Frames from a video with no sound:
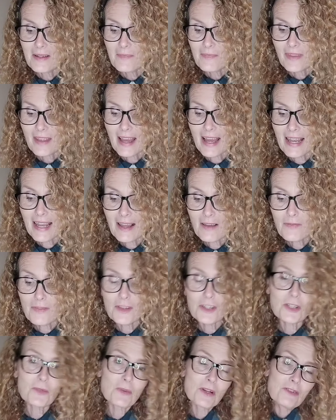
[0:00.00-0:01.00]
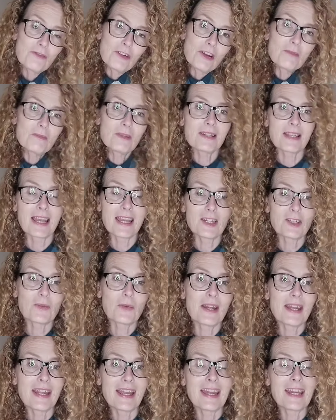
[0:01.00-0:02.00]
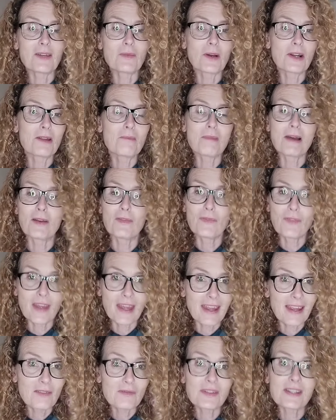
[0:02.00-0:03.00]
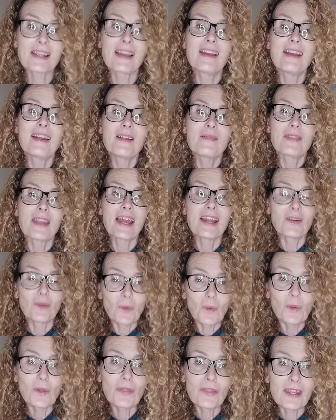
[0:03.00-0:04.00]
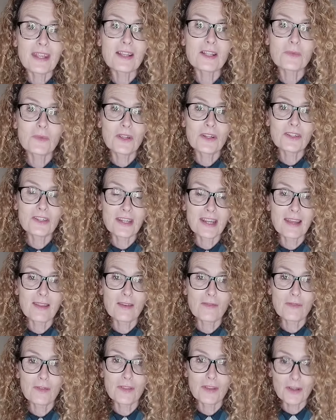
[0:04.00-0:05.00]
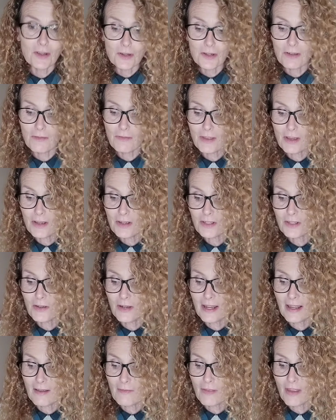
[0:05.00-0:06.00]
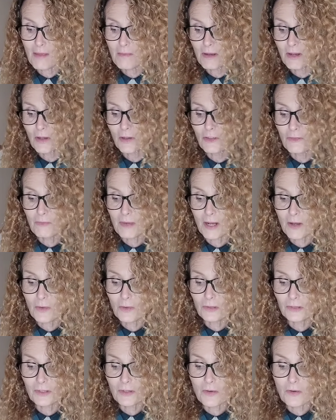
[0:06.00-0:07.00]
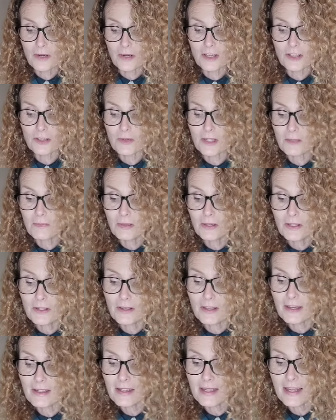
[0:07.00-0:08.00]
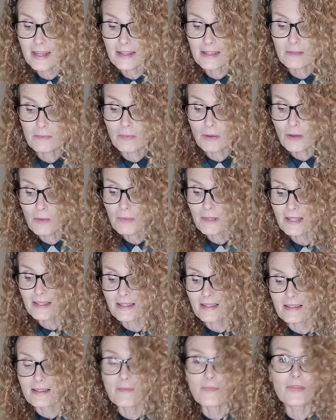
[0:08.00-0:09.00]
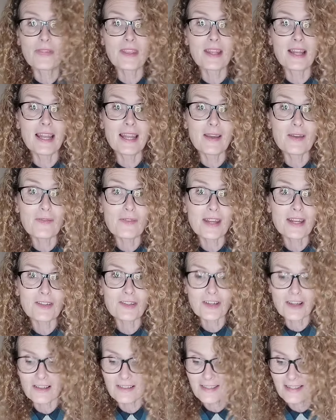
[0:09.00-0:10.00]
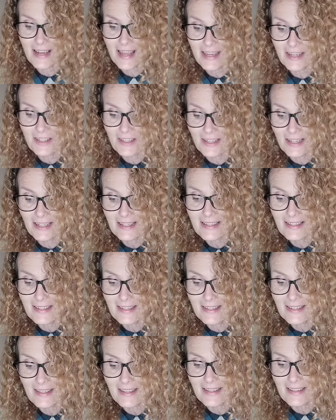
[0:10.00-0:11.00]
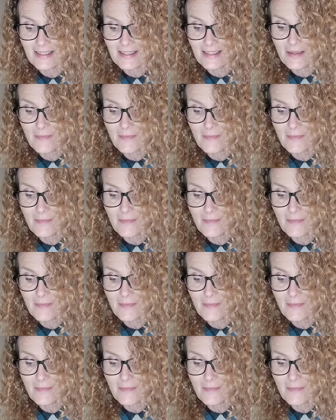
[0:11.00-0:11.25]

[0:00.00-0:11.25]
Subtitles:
I love this one, Romans 8:28, one of my faves. And all things work together for the good of those who love him and who've been called according to his purposes. The Living Translation, listen to this.